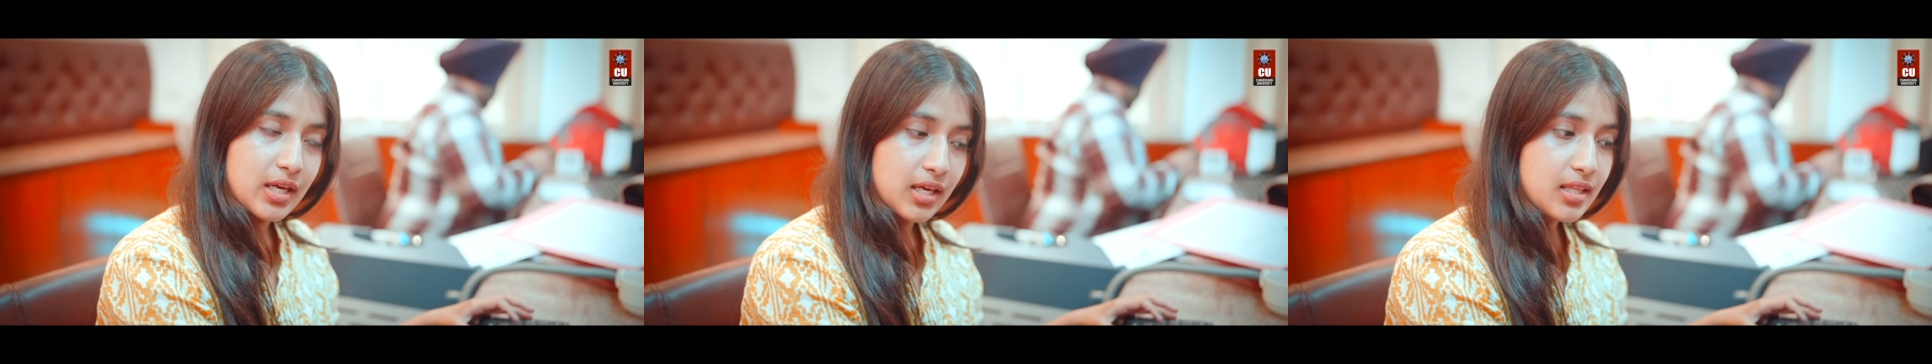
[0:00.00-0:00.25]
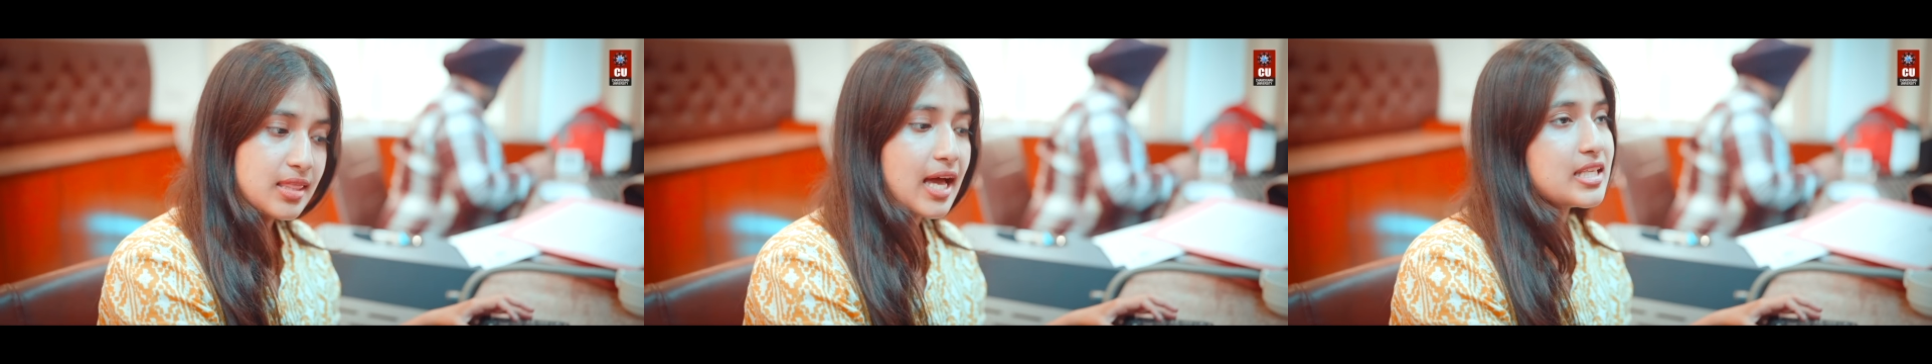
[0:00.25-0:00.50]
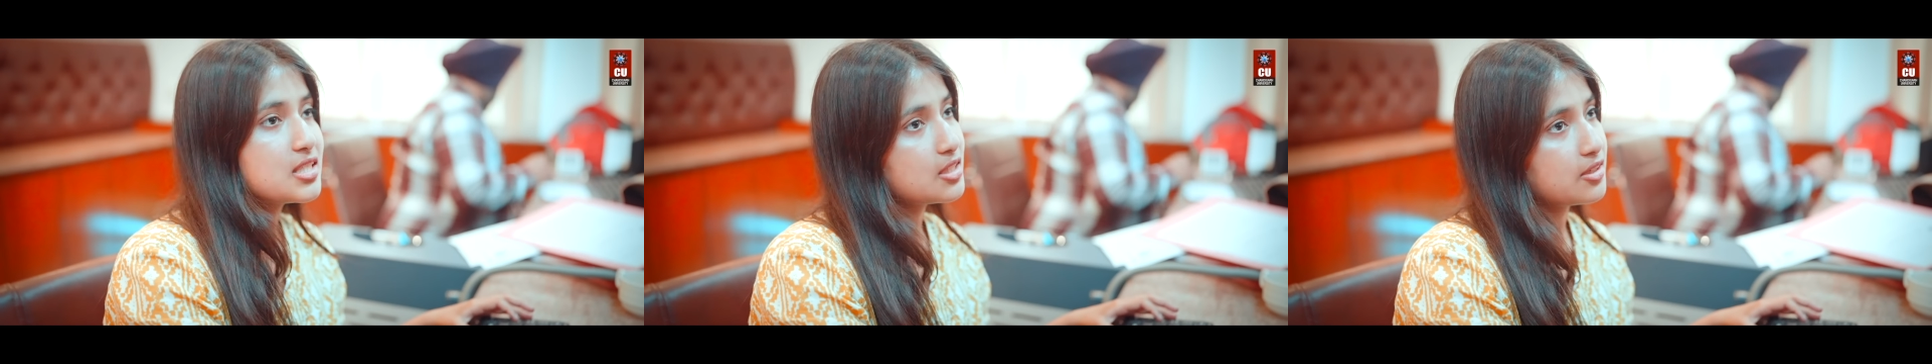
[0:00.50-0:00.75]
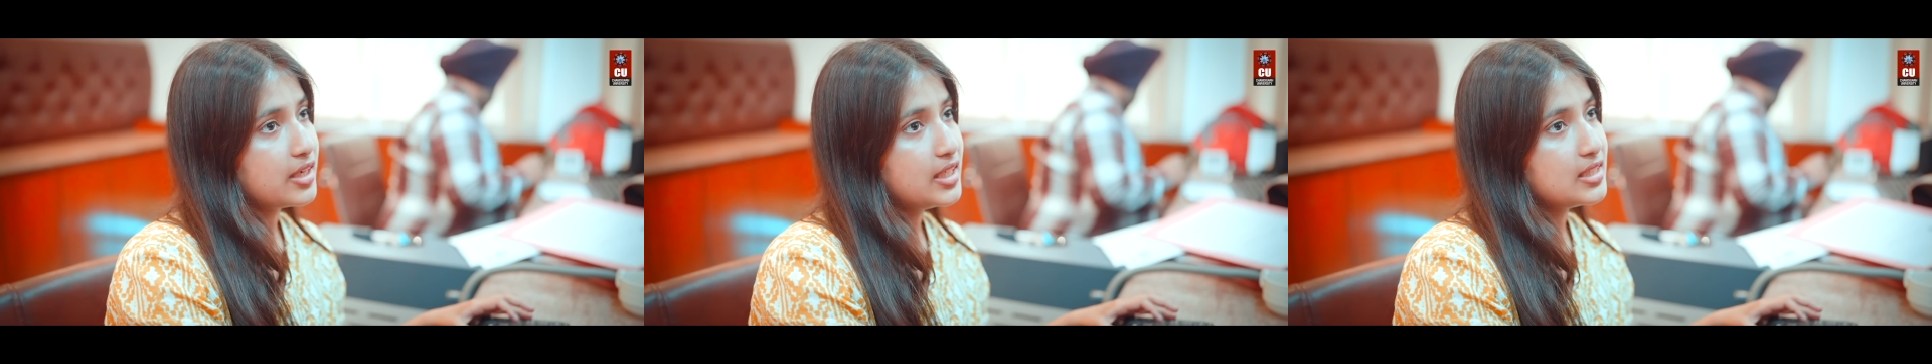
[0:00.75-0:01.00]
Okay, that's
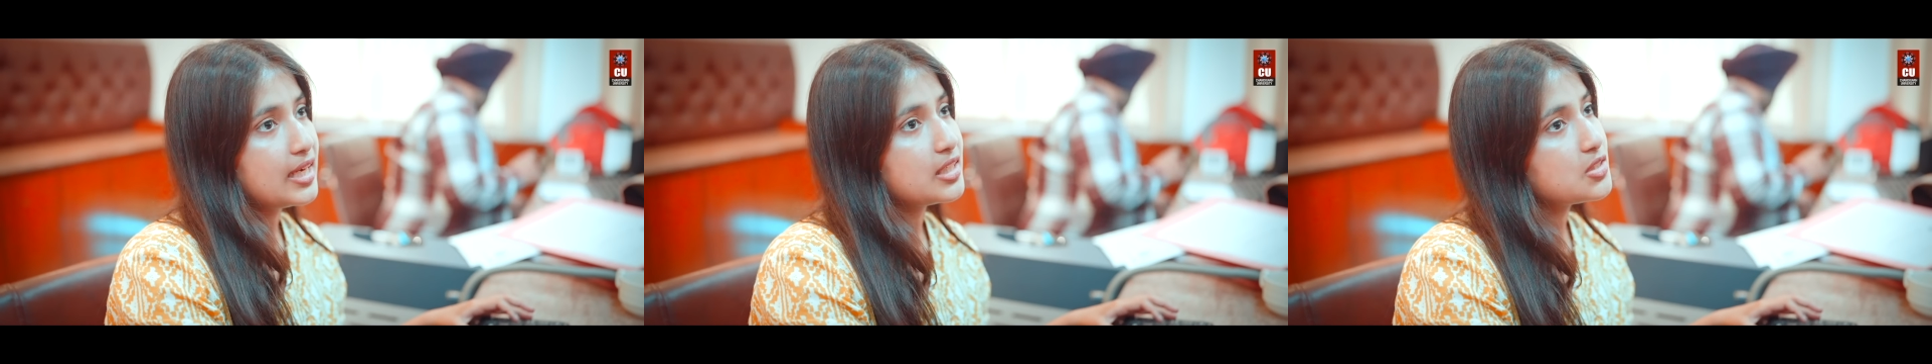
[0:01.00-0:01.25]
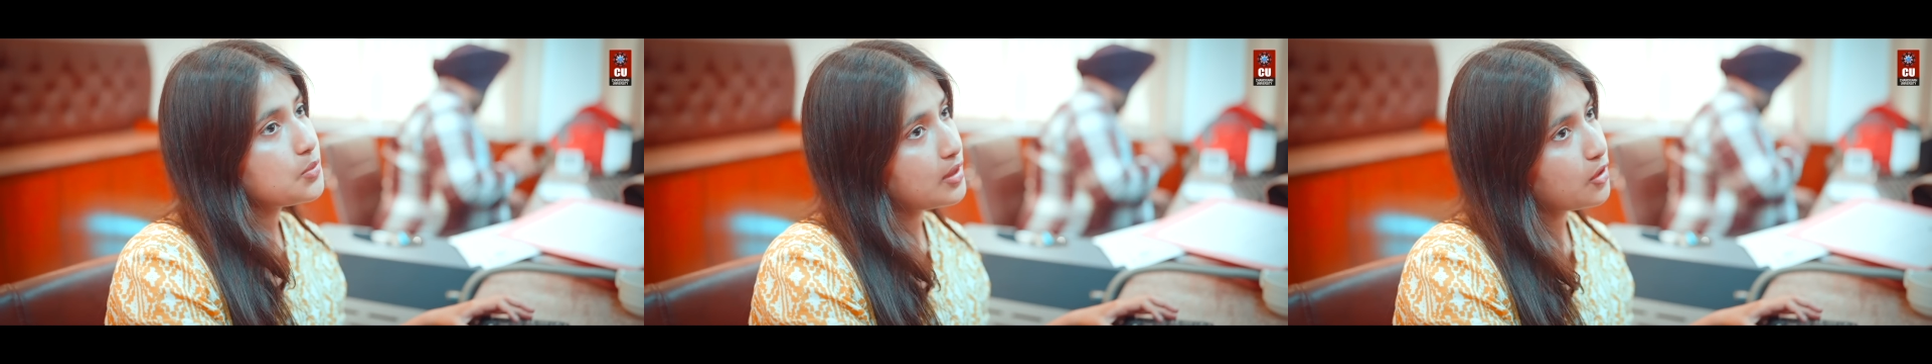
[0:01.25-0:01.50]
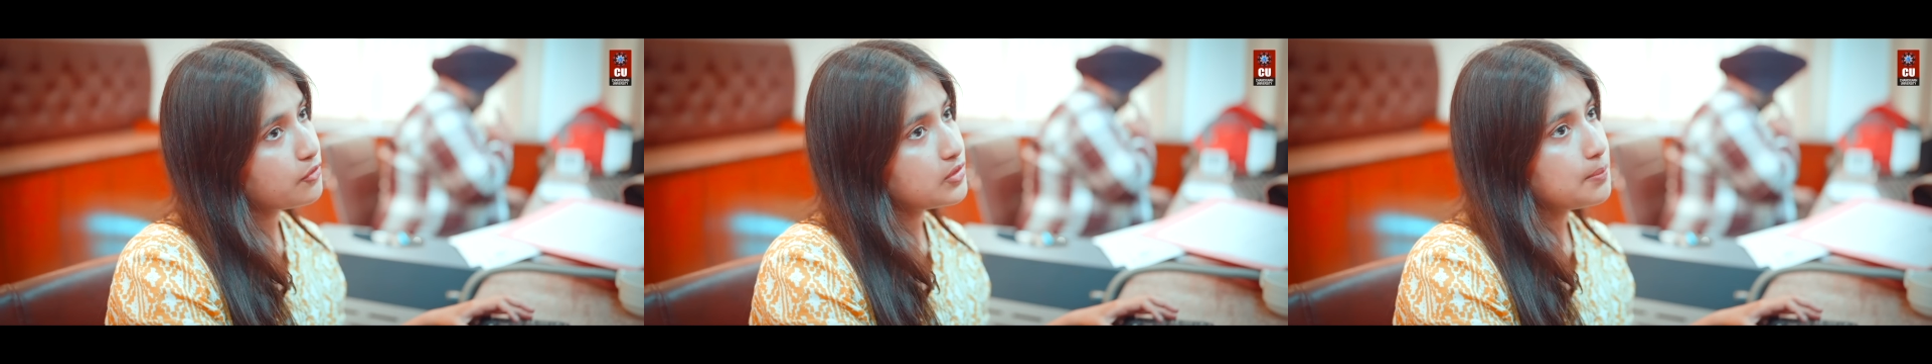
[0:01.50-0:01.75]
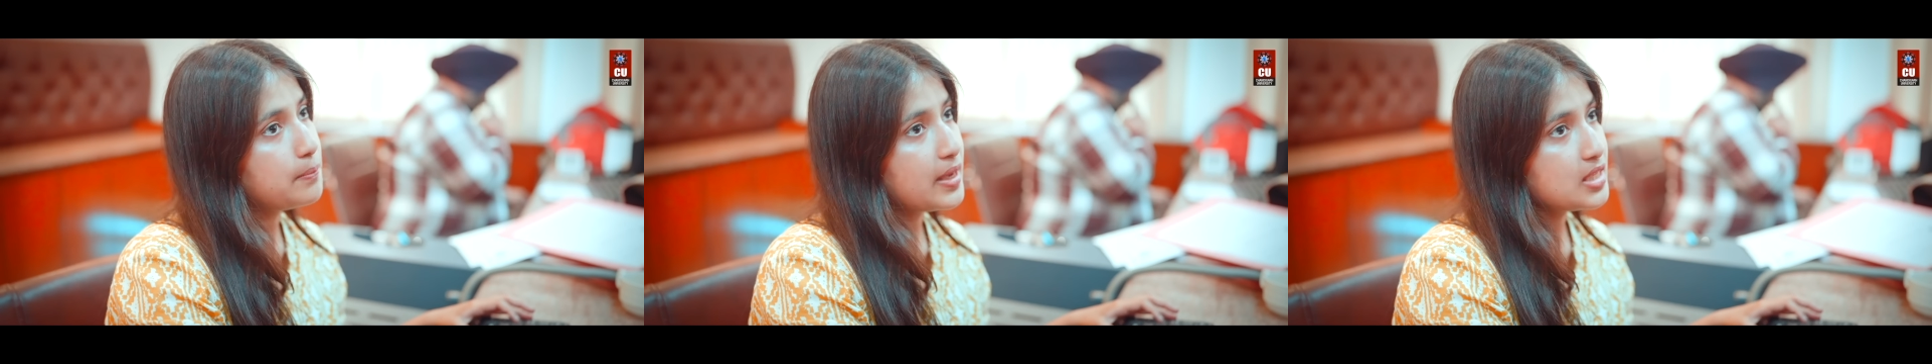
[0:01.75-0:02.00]
great. That is one of
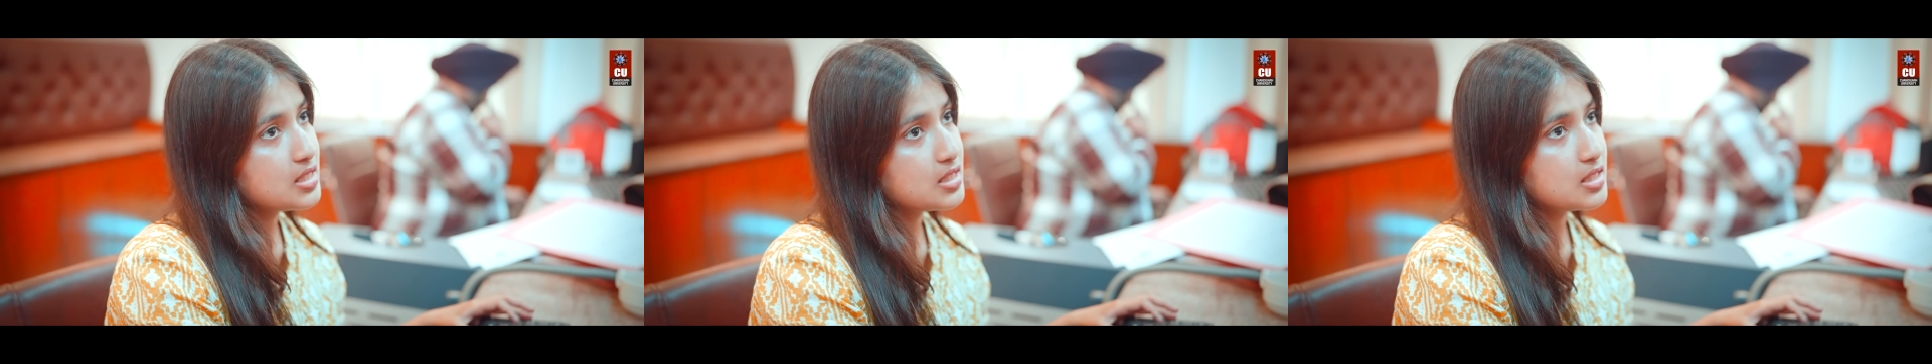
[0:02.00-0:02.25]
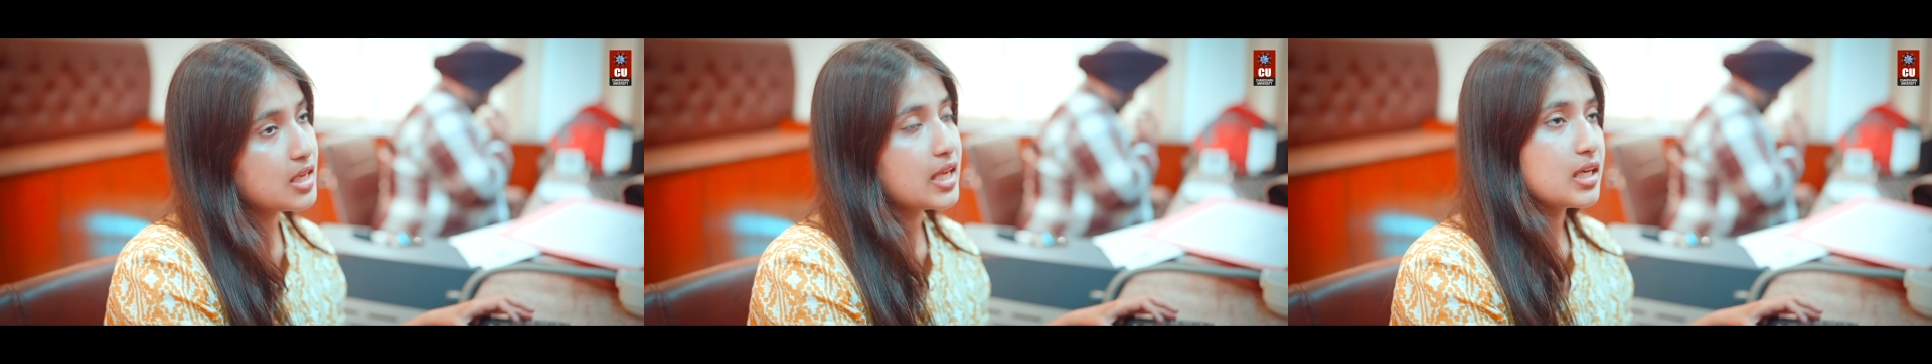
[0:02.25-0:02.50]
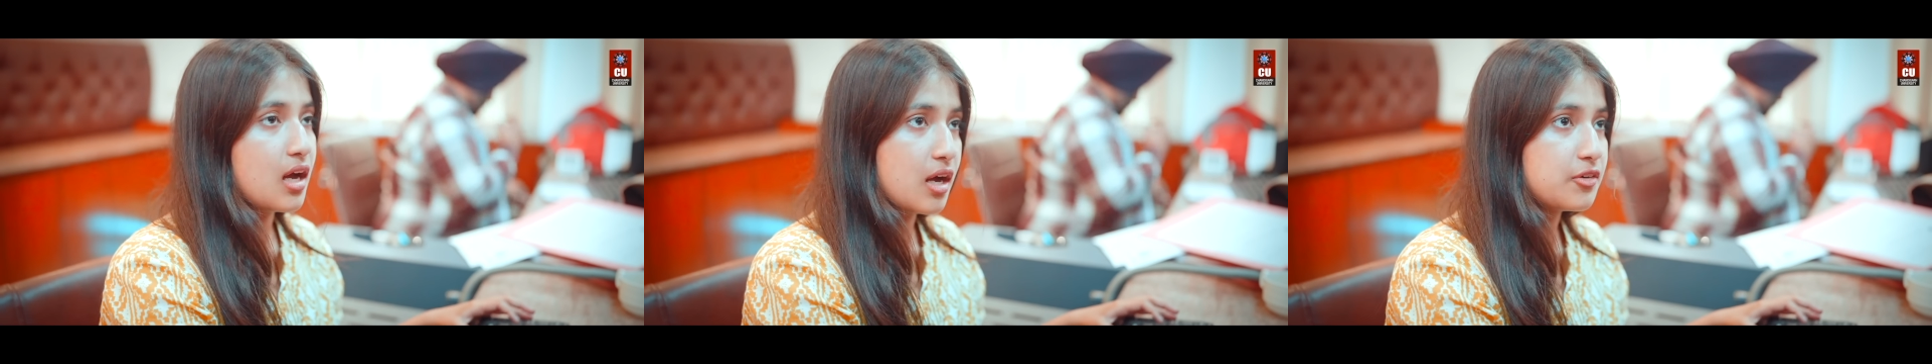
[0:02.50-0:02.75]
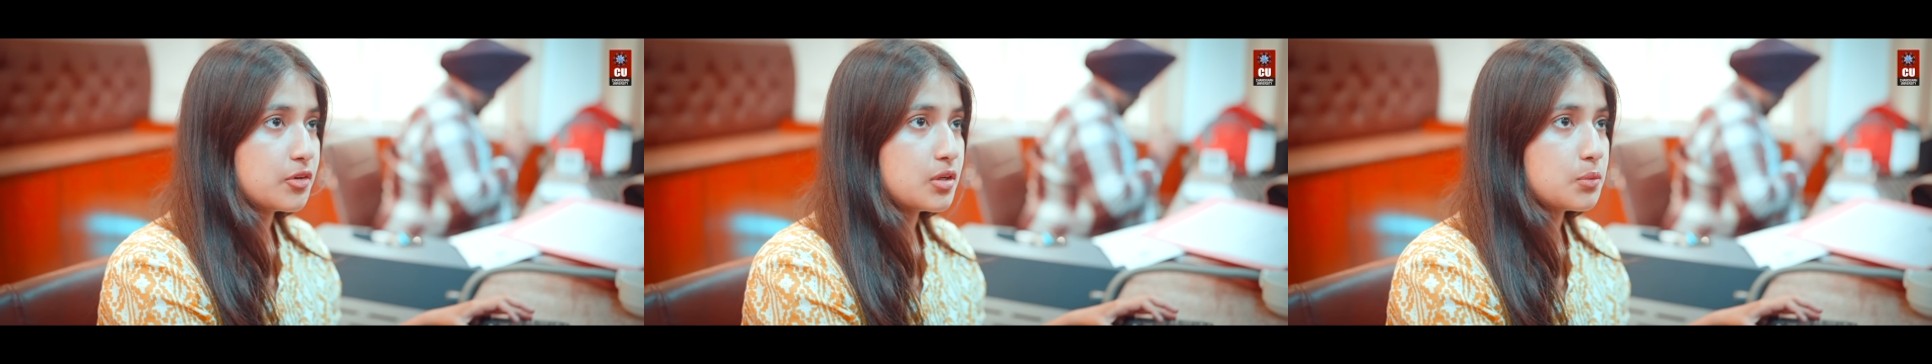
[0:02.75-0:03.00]
the best in our